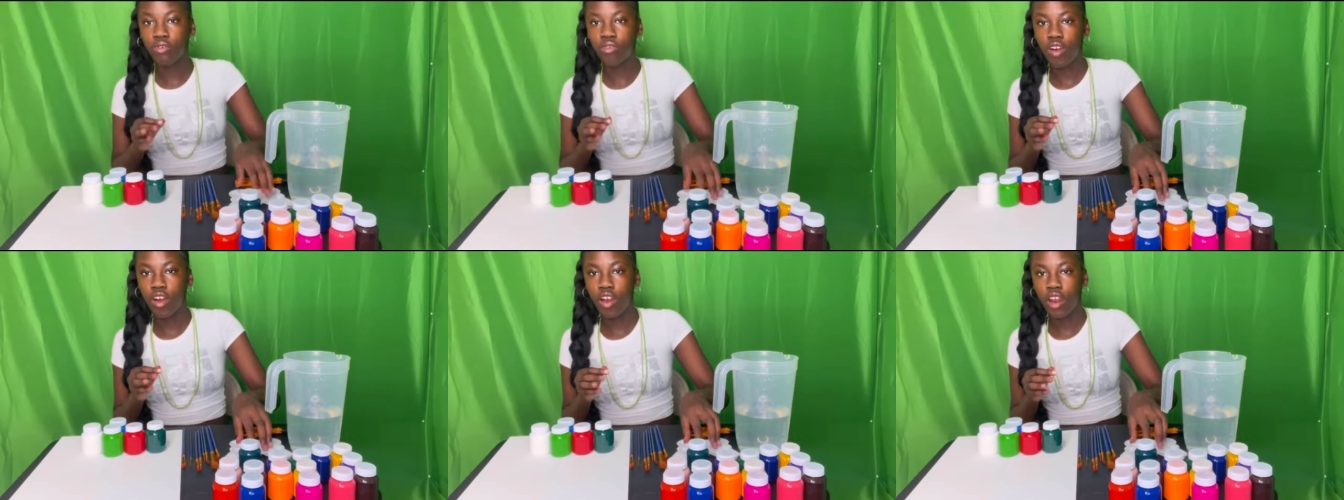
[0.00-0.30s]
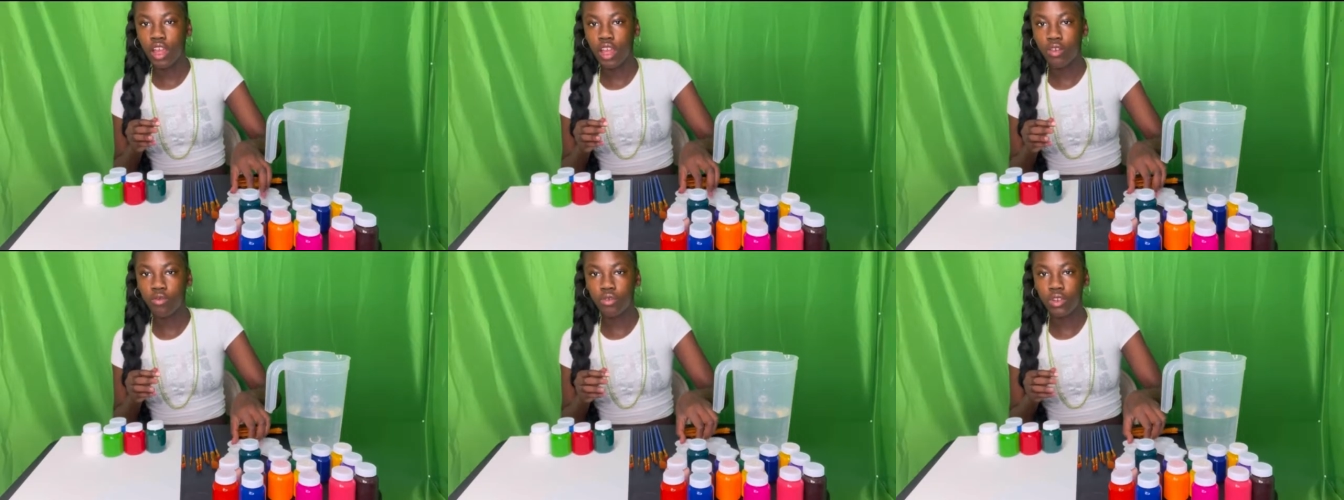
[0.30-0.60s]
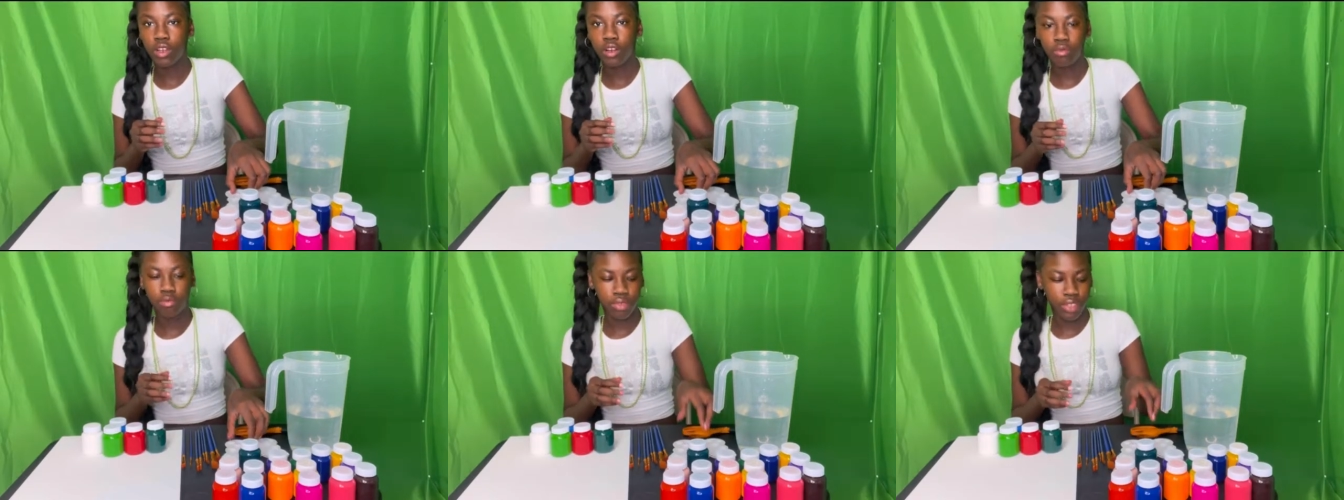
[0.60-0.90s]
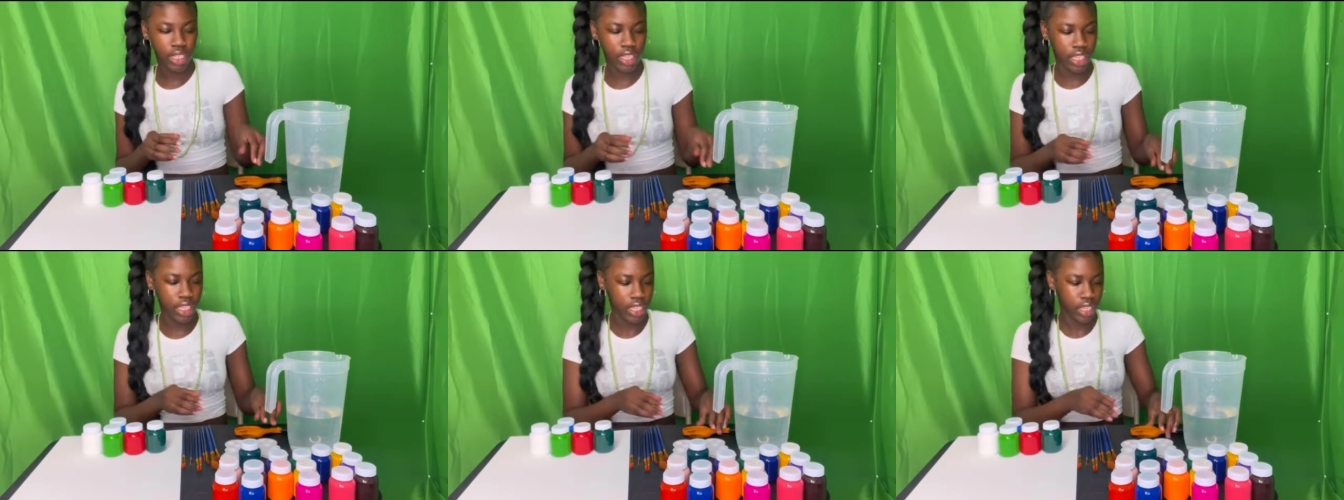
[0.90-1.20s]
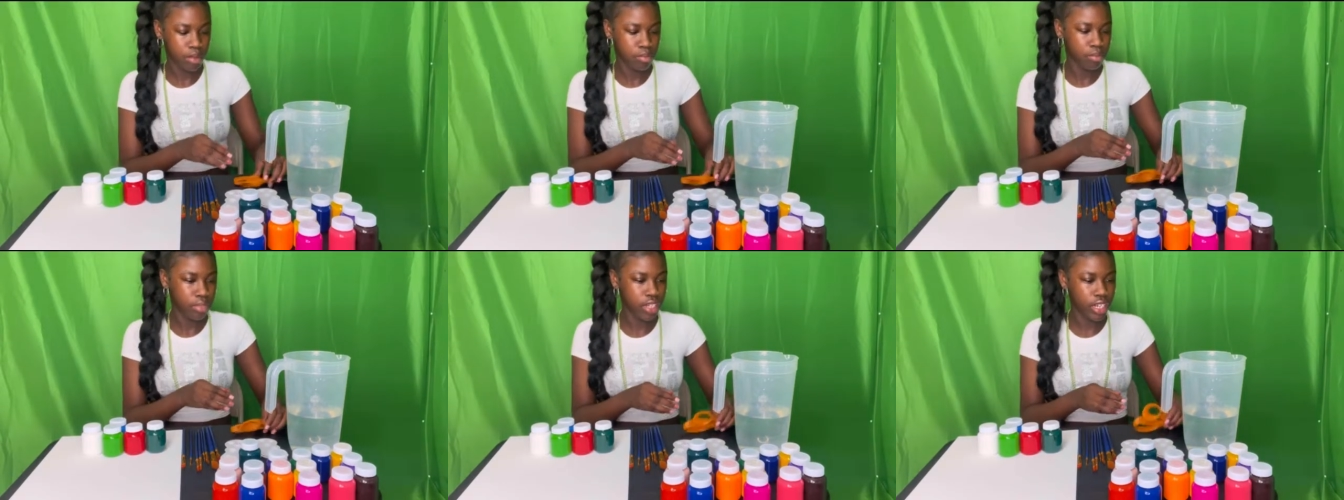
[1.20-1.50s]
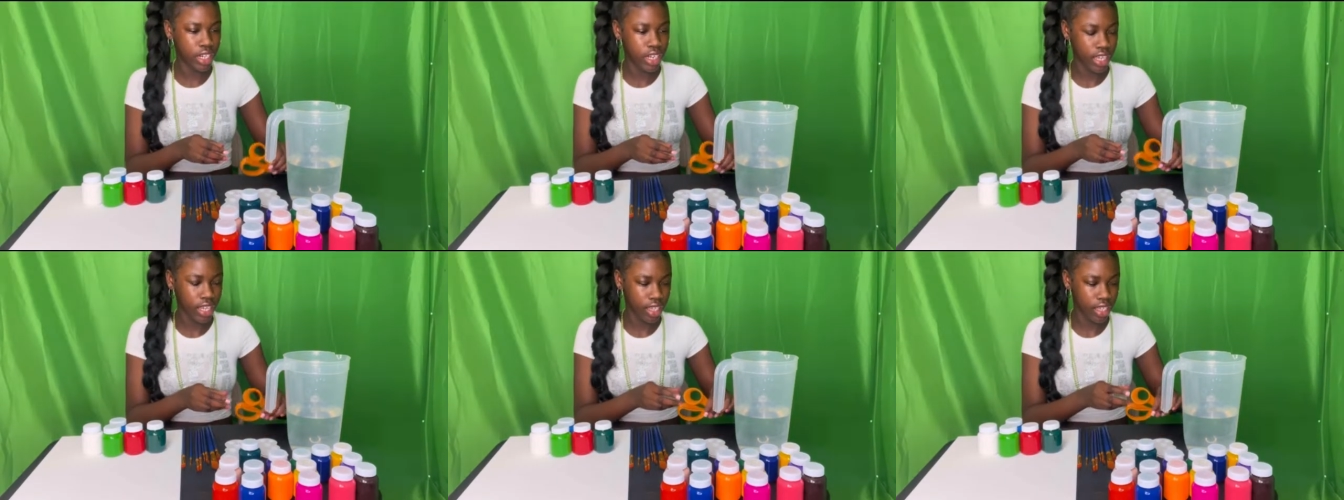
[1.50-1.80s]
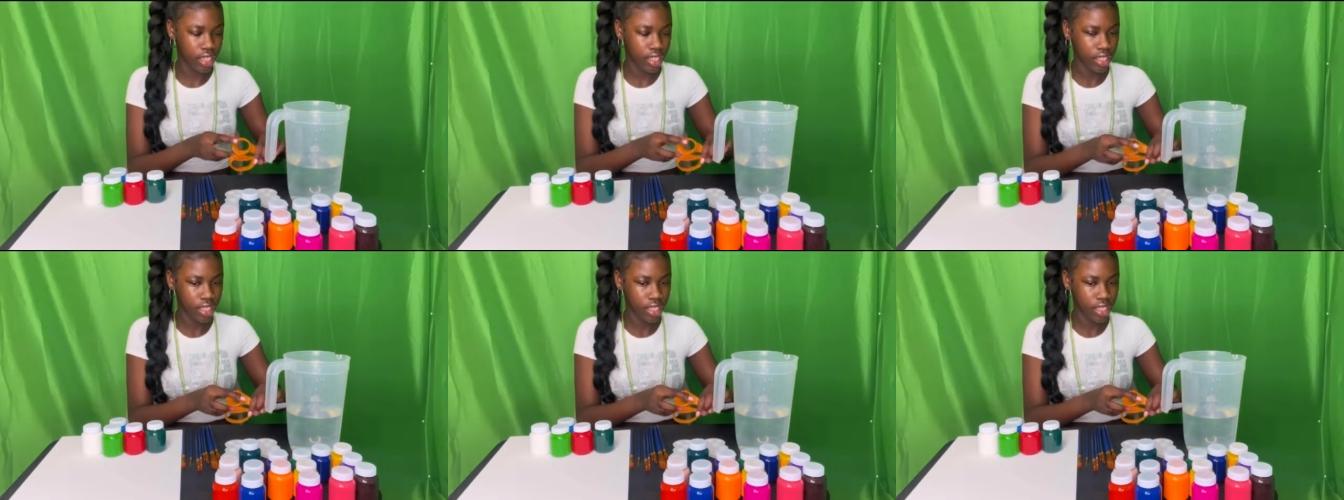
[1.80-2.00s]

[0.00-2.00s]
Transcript: far. And we're gonna put it